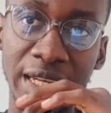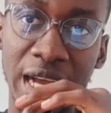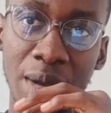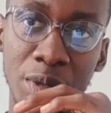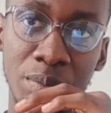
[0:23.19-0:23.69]
and
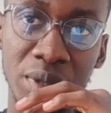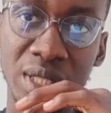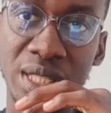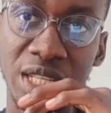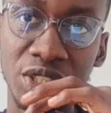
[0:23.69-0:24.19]
I'm a
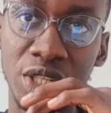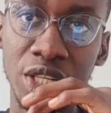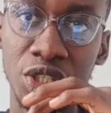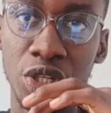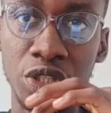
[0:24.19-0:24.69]
business
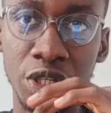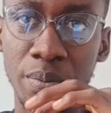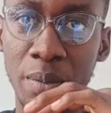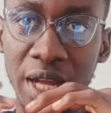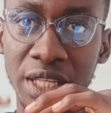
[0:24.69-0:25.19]

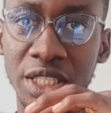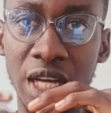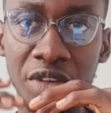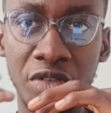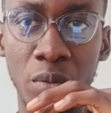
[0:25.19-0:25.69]
relationship
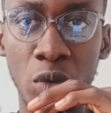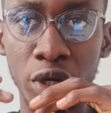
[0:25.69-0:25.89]
manager for